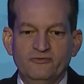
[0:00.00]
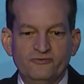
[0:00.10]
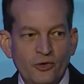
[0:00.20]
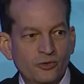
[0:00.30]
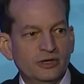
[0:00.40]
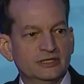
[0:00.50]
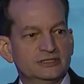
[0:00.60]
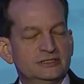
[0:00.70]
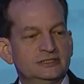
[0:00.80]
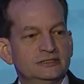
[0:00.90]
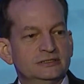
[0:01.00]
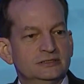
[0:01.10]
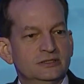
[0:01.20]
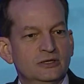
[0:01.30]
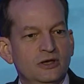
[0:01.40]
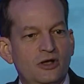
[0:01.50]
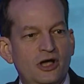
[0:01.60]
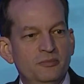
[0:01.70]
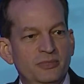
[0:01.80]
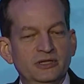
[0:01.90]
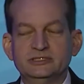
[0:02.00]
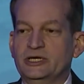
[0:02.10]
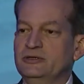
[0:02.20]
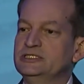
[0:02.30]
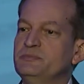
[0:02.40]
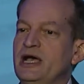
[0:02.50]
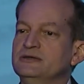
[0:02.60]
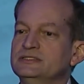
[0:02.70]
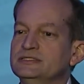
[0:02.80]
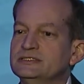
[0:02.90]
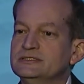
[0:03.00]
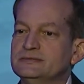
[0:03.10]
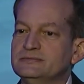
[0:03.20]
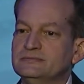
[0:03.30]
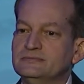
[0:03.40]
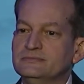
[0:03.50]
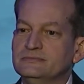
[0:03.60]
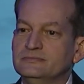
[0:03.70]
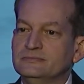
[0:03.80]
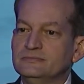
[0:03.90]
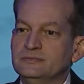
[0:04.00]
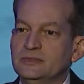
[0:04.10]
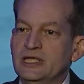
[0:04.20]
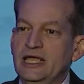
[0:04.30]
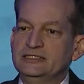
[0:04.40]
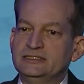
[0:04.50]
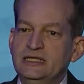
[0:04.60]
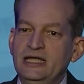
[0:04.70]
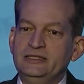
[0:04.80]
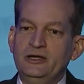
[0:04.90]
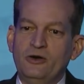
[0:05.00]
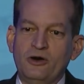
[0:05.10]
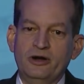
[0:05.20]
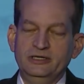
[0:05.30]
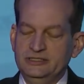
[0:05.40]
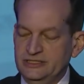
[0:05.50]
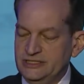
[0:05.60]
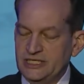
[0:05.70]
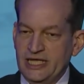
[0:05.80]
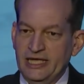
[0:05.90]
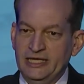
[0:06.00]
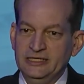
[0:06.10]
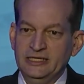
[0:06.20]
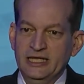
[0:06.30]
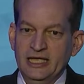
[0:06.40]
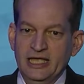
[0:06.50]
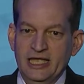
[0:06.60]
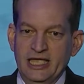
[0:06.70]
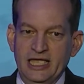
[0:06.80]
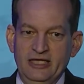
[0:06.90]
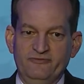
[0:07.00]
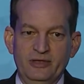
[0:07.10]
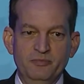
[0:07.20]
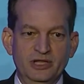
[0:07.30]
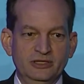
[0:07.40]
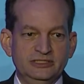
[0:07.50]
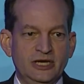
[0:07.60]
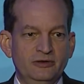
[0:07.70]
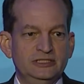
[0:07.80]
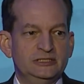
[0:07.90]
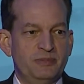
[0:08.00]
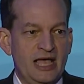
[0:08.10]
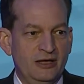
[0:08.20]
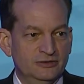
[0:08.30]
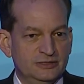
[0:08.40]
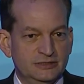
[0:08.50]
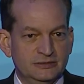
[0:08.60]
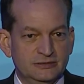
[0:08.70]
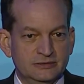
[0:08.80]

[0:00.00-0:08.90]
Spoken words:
focus on military spouses. It's not that hard to say if a military spouse